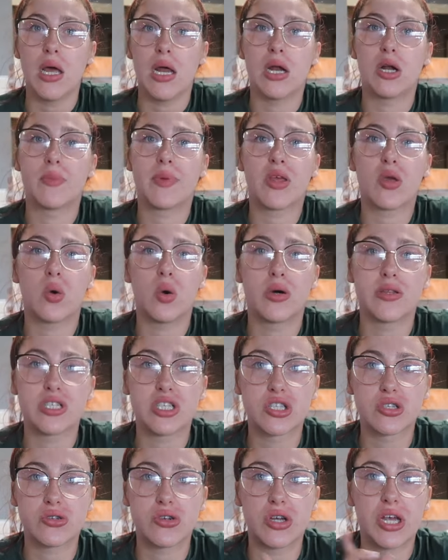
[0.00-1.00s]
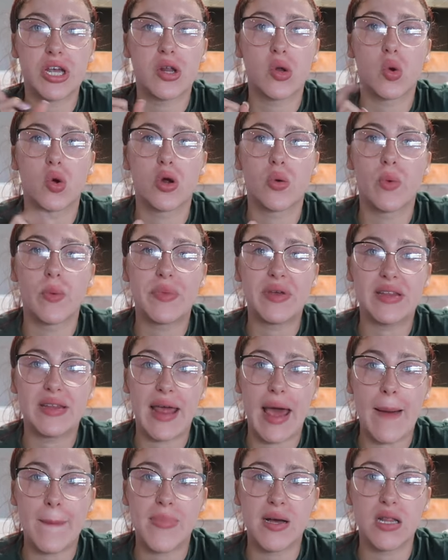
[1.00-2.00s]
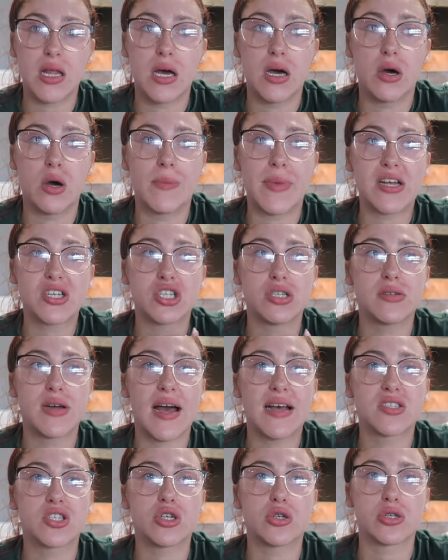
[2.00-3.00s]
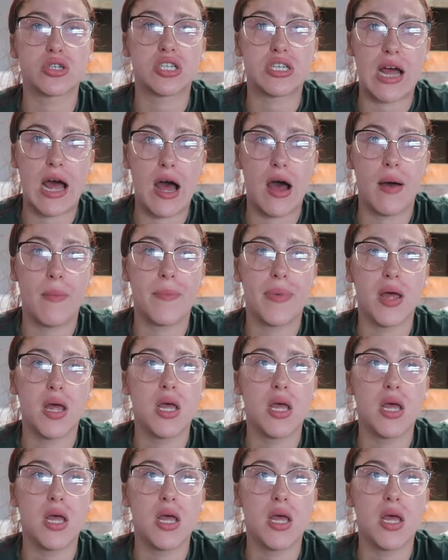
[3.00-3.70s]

It'll be on the screen or it will be down below. Make sure you guys go shop.